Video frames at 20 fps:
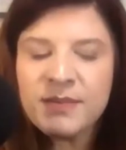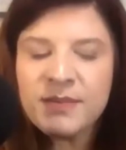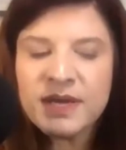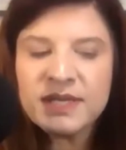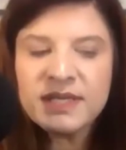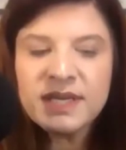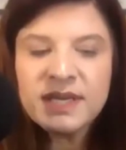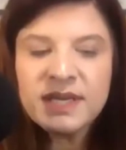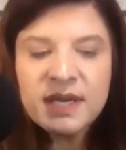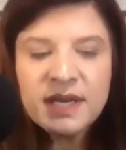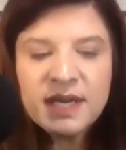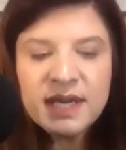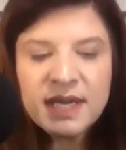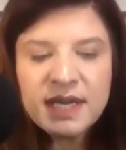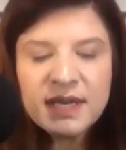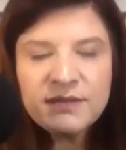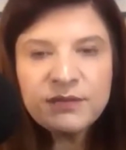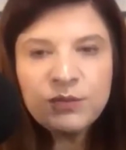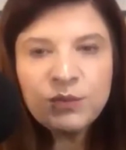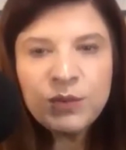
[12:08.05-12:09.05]
But
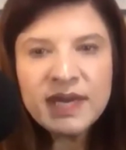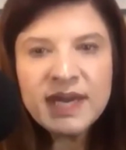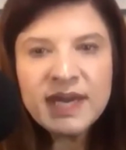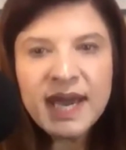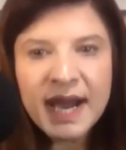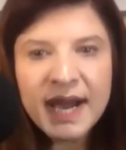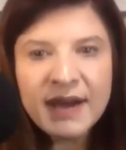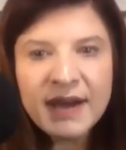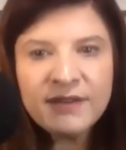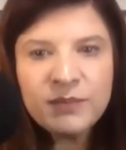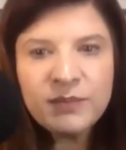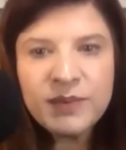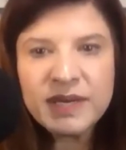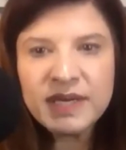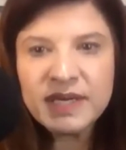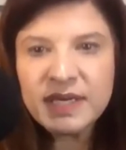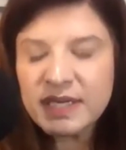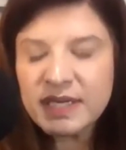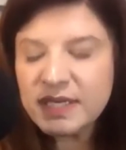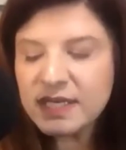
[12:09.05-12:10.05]
if we have
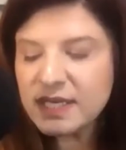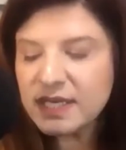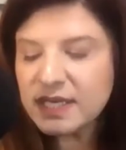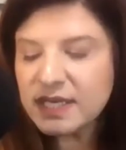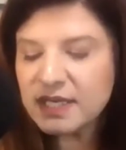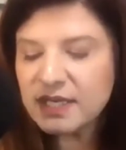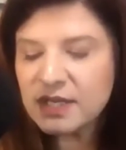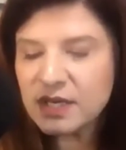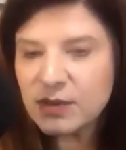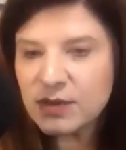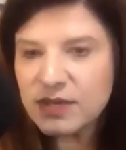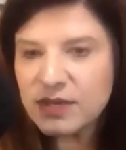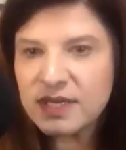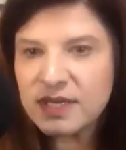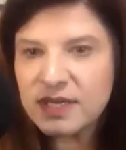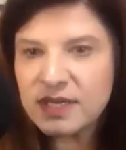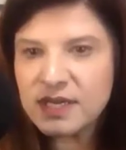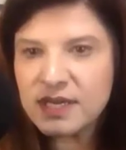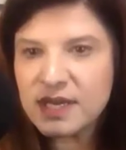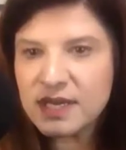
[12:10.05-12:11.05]
been, in
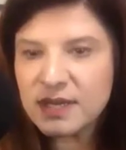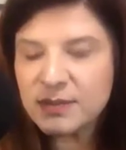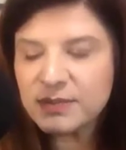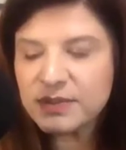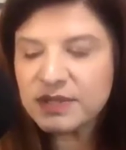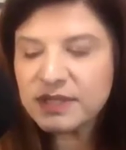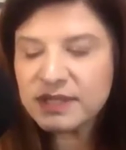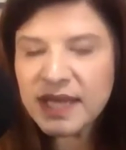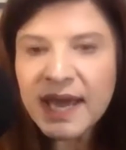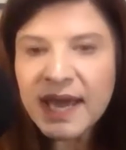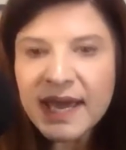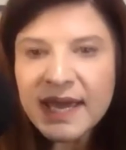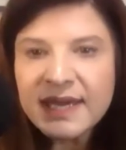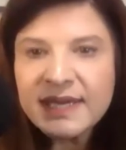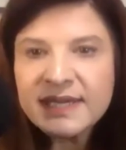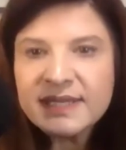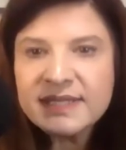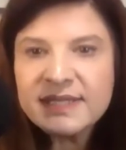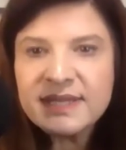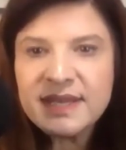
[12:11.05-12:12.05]
a
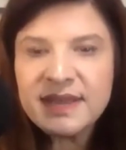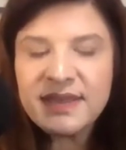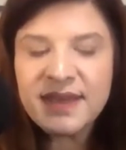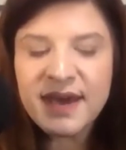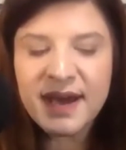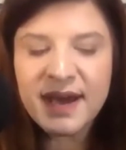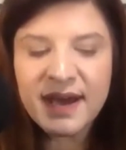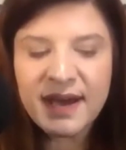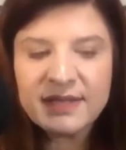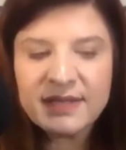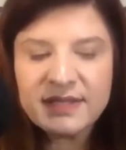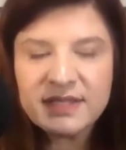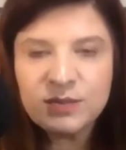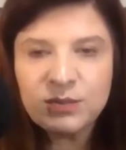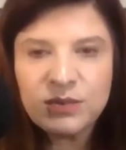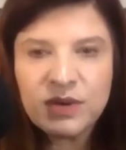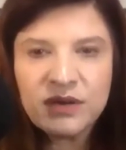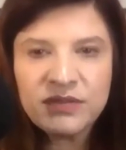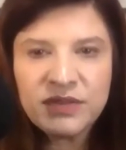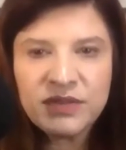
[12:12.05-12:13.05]
place that
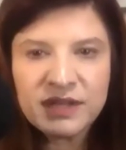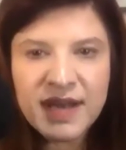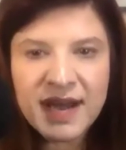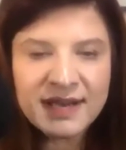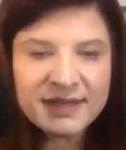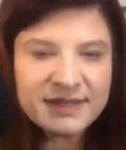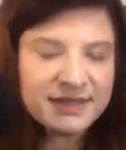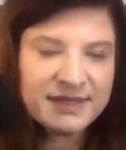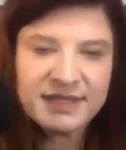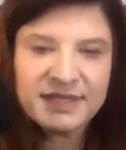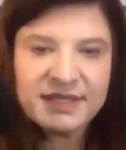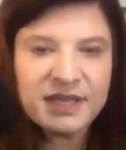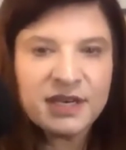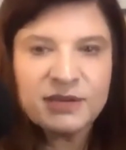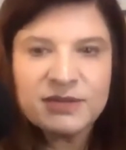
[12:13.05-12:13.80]
the last,